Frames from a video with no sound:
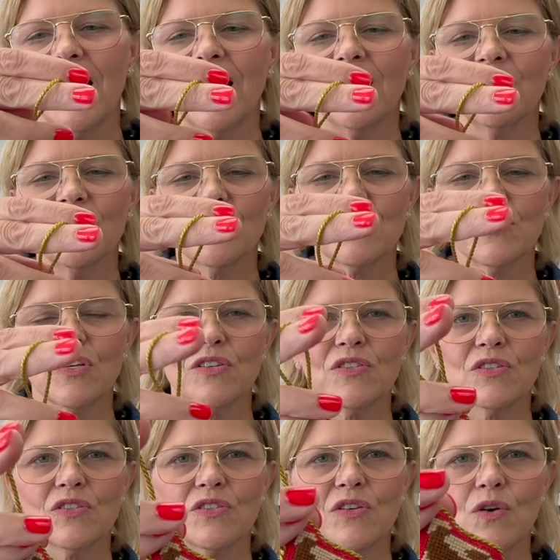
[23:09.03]
It looks
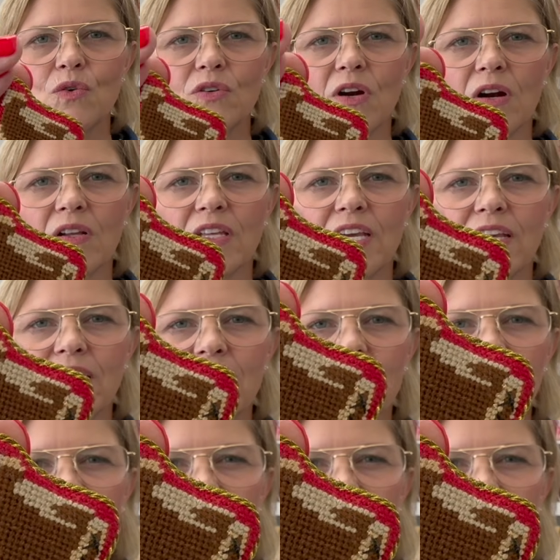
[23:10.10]
so darling.